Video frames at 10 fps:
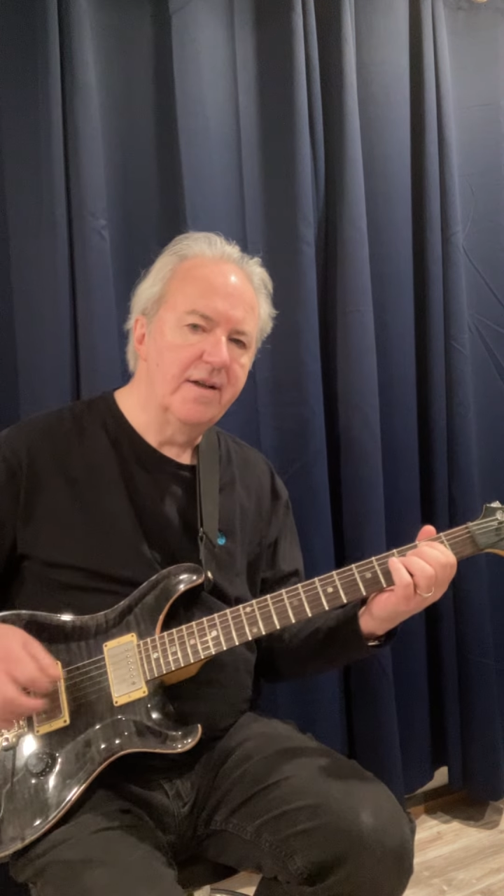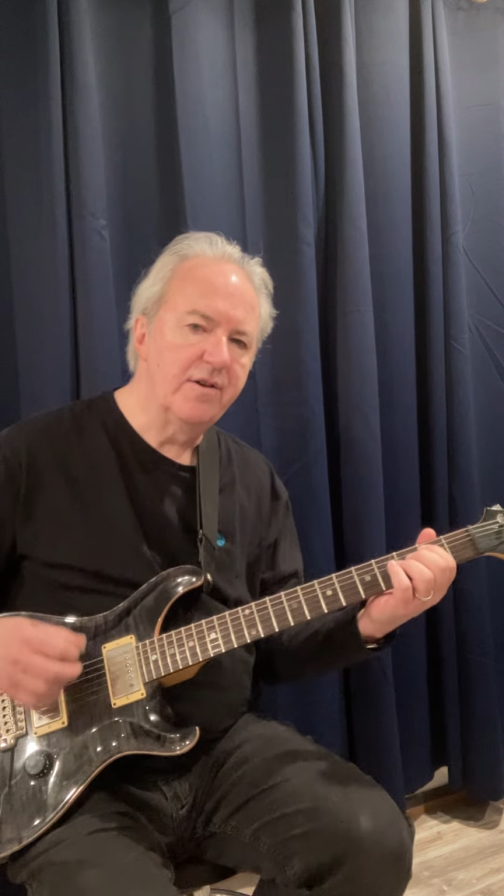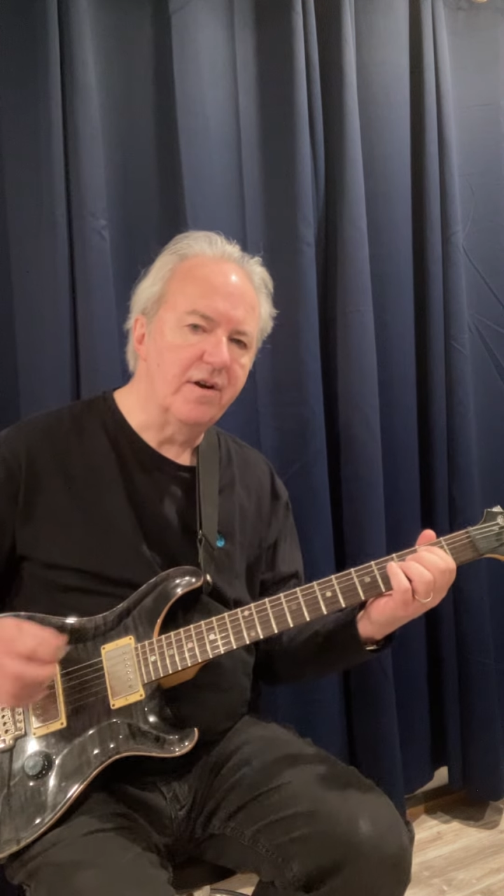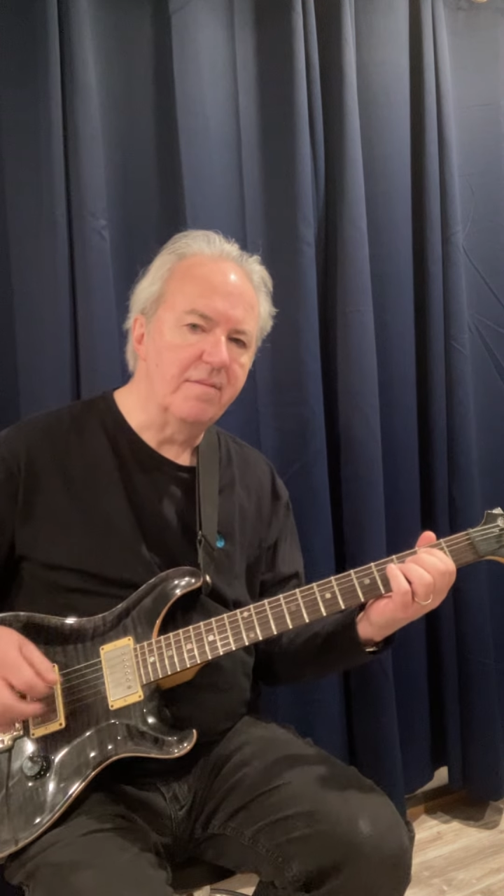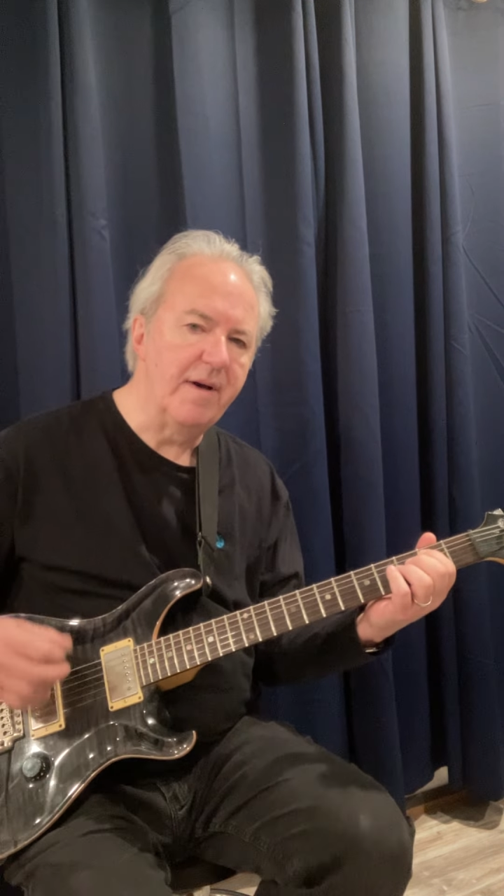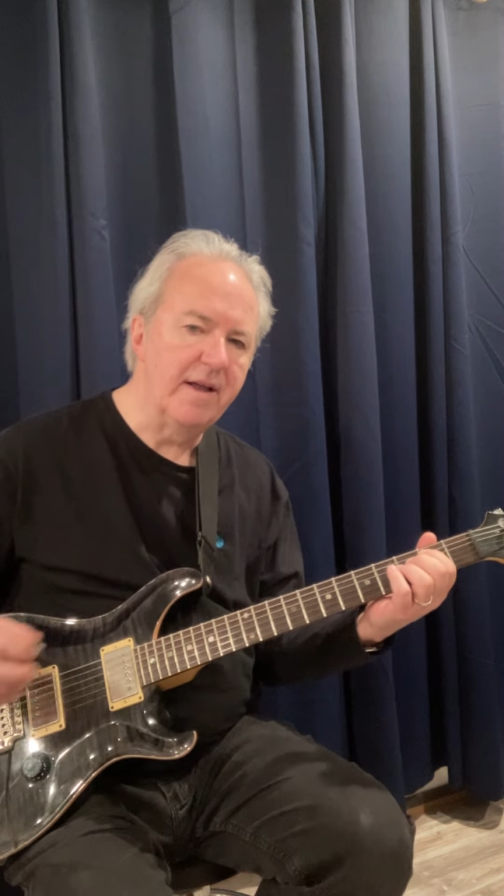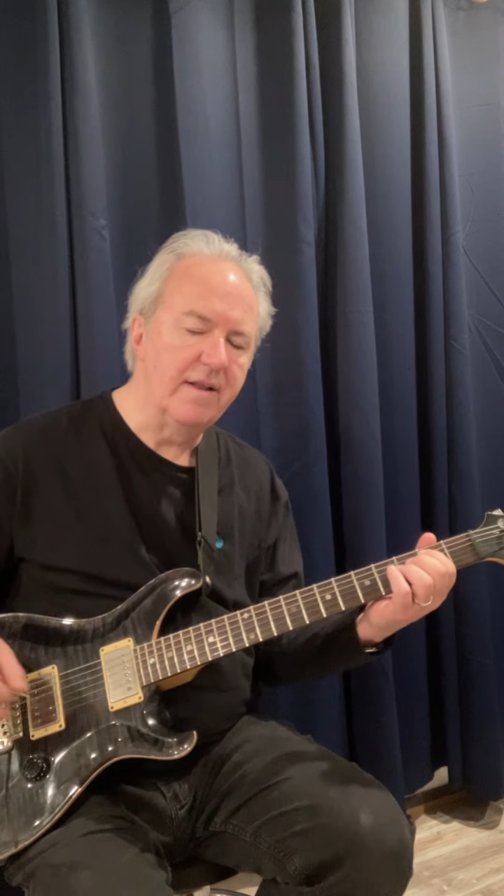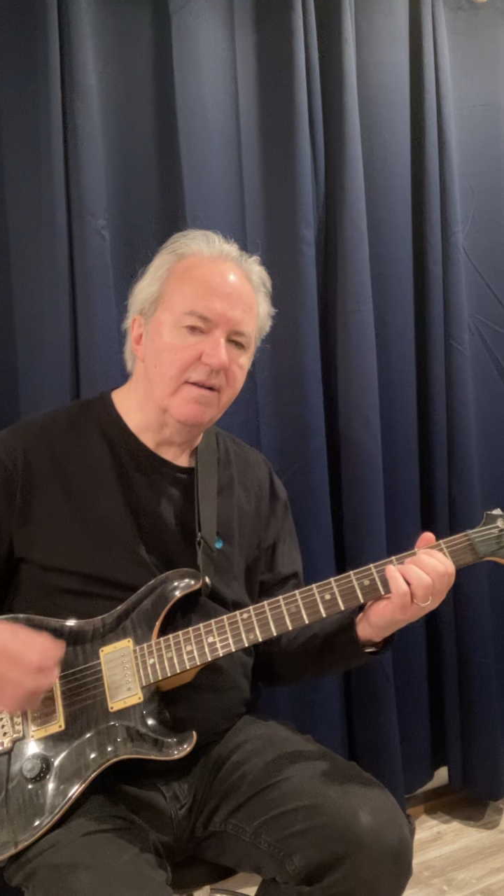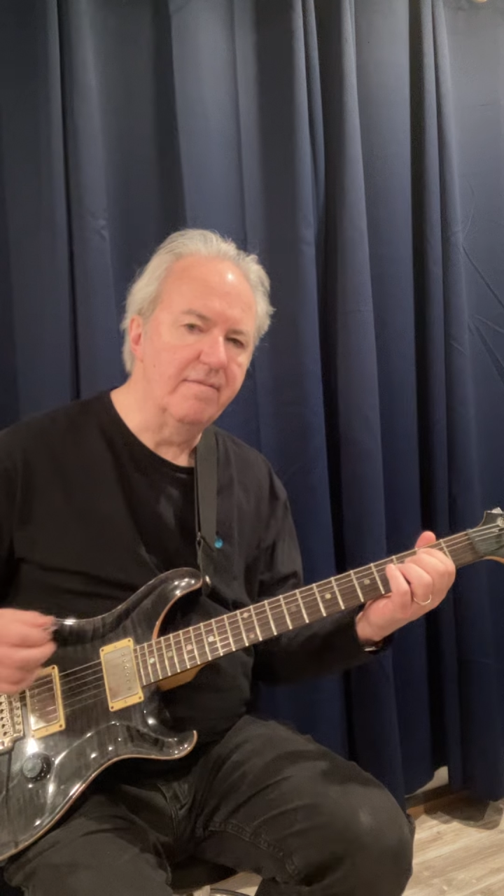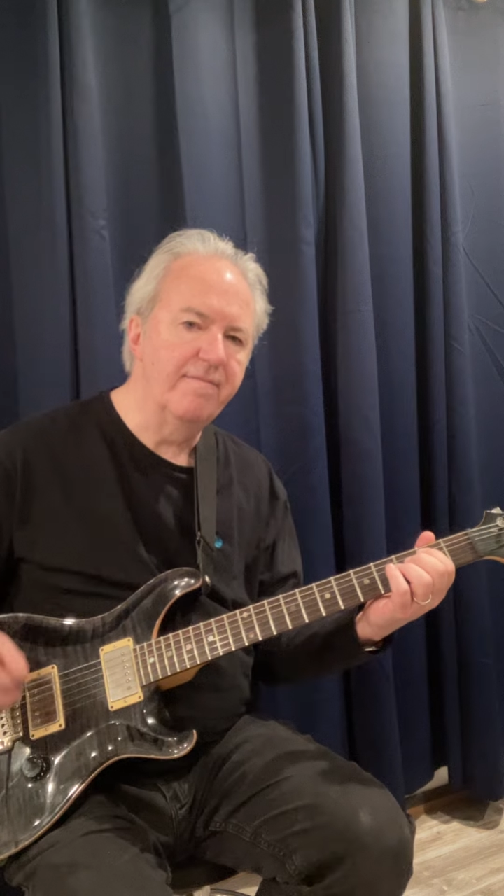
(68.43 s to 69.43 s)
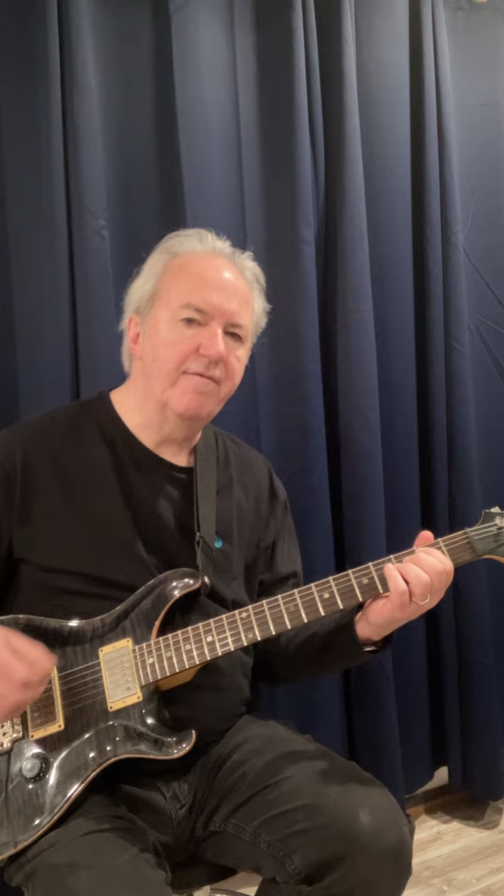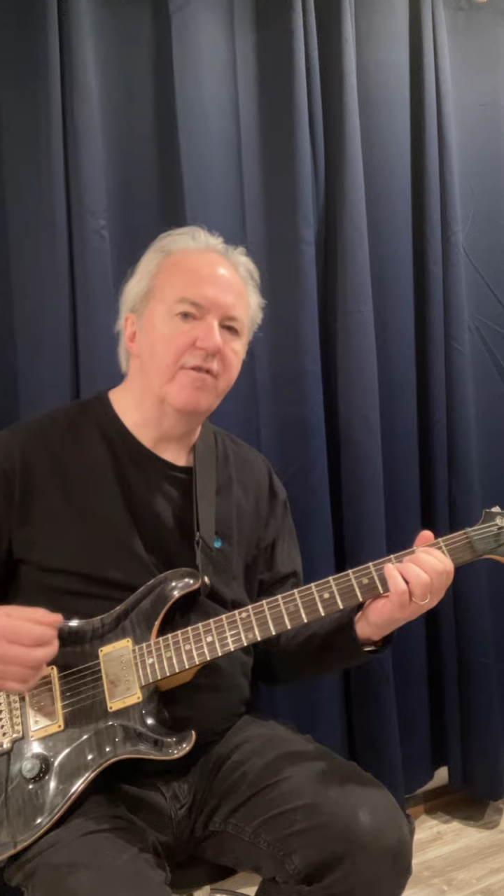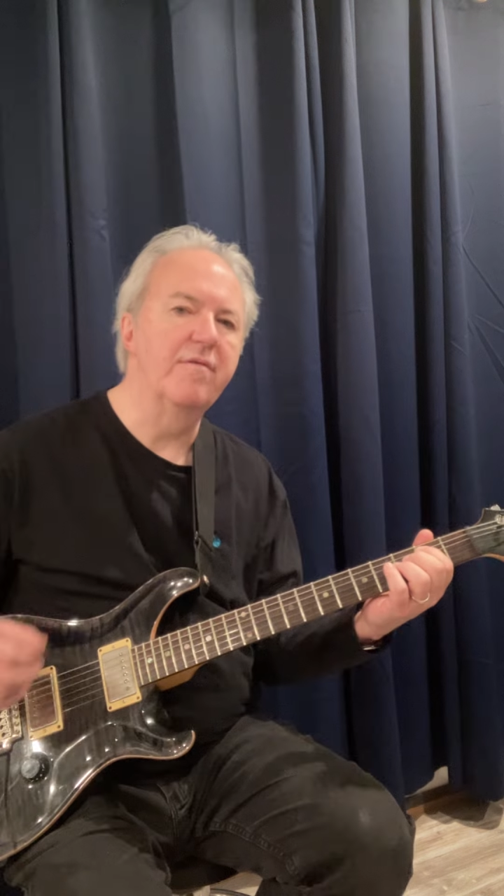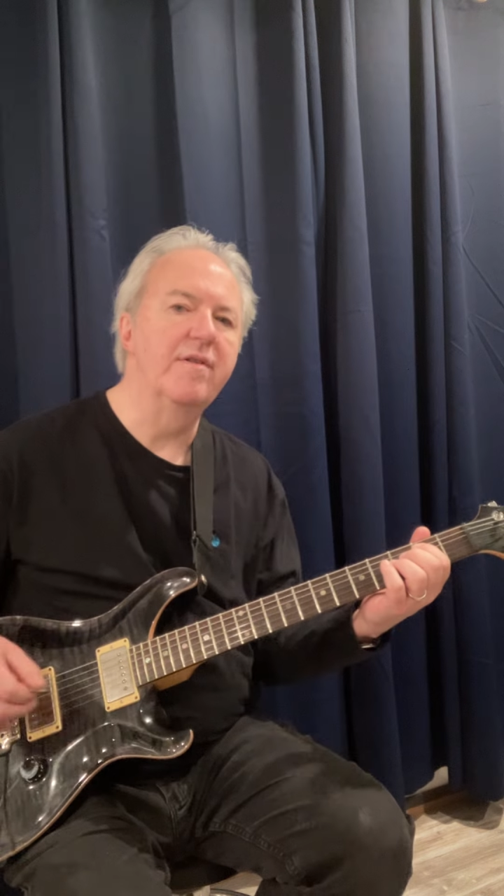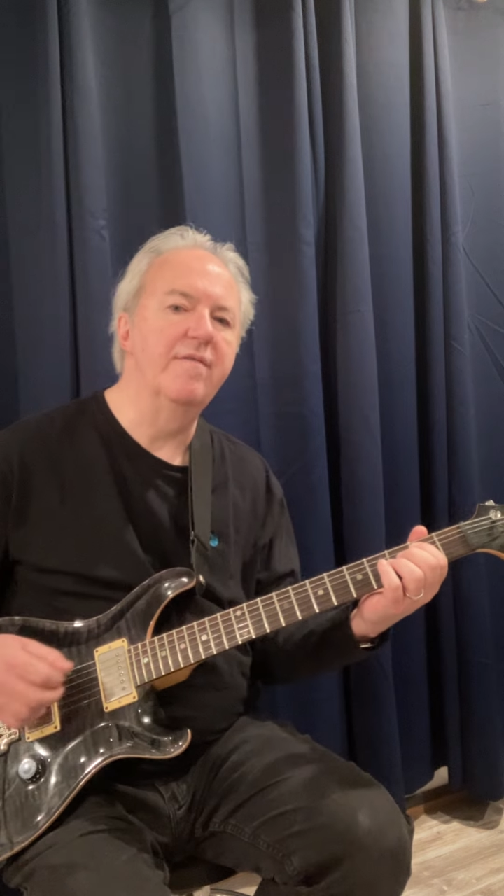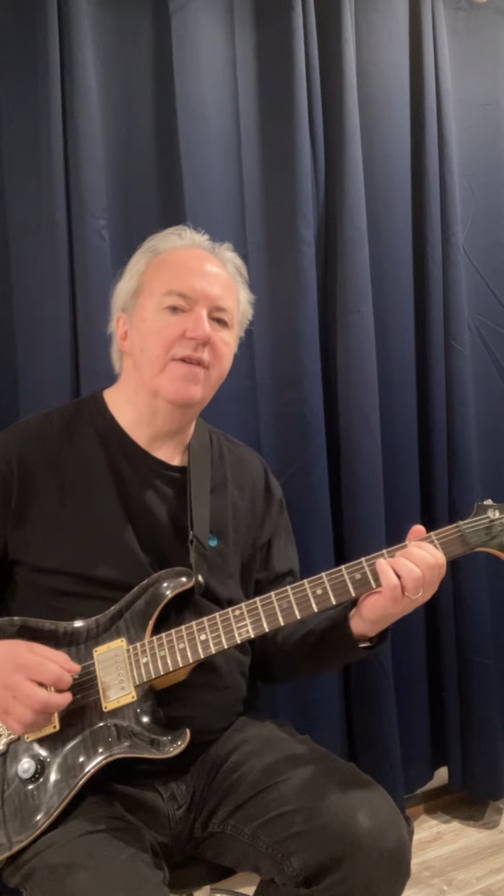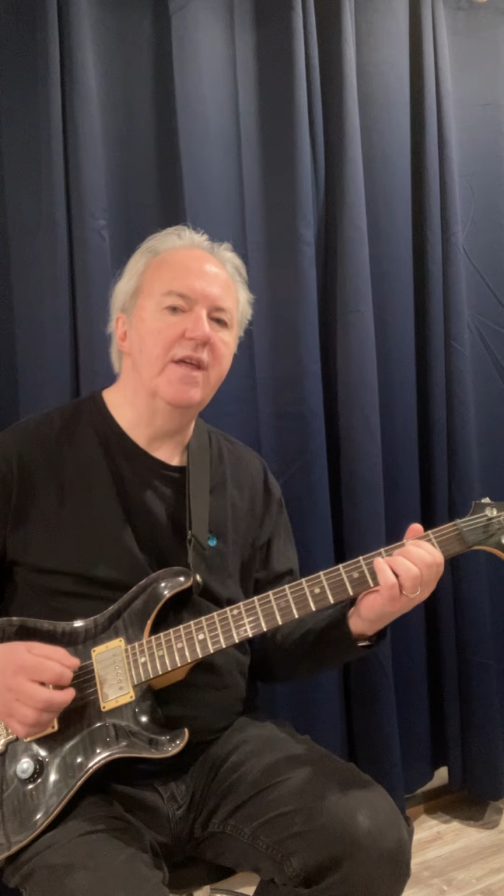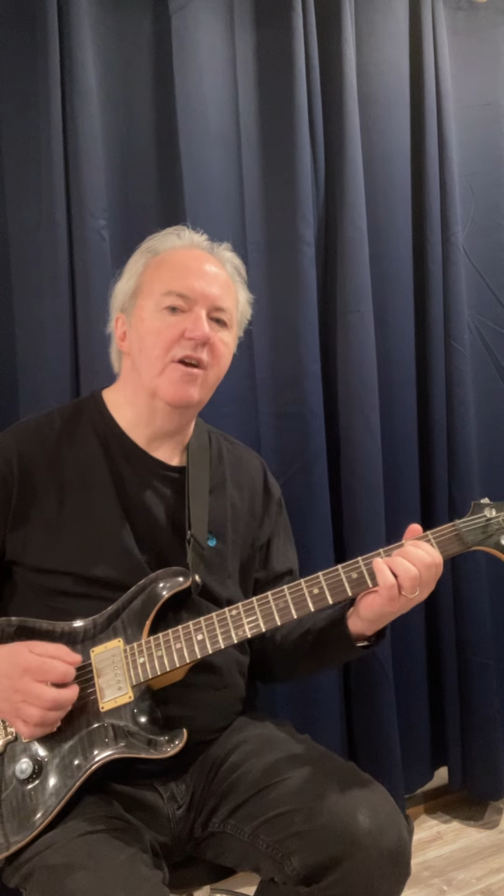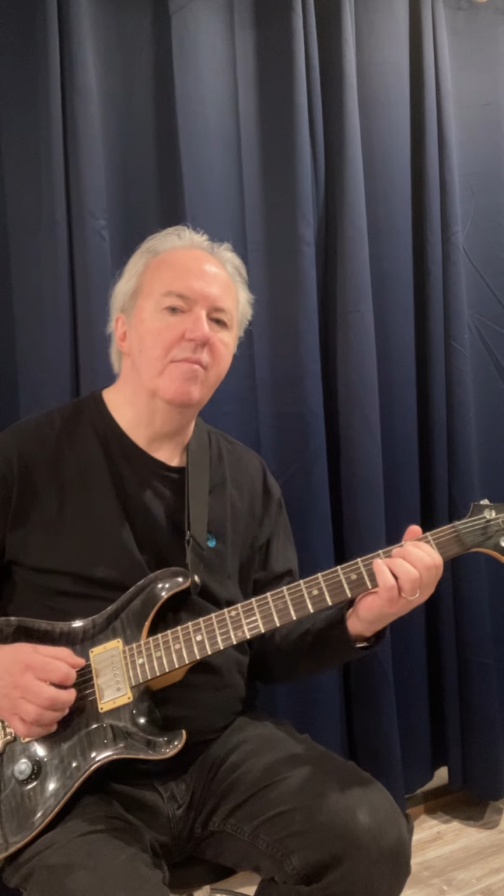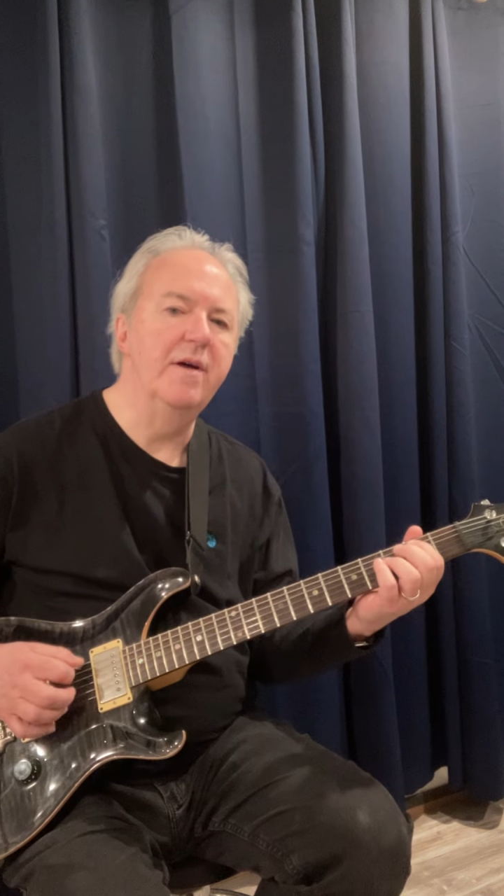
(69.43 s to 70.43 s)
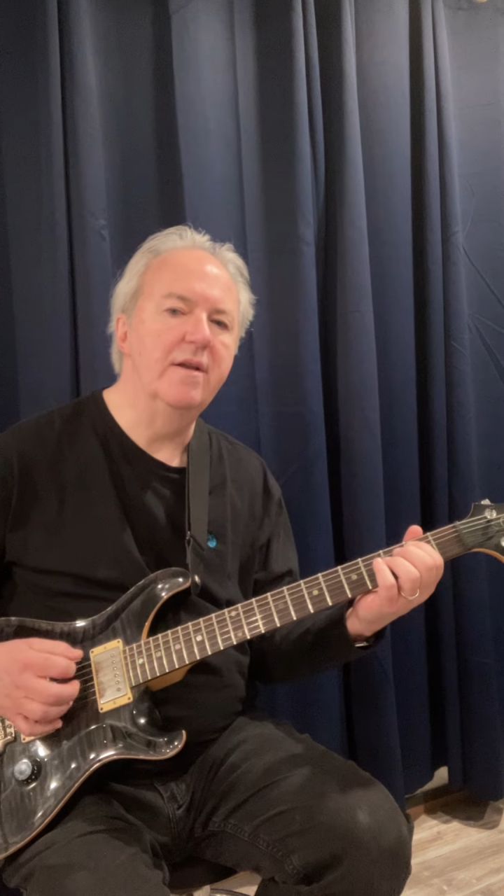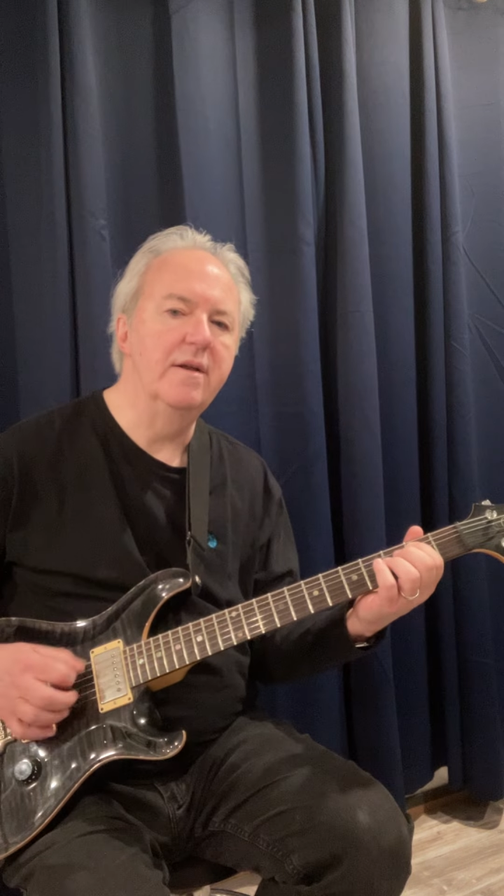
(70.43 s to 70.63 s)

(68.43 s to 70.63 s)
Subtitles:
talk about a little further in the video. But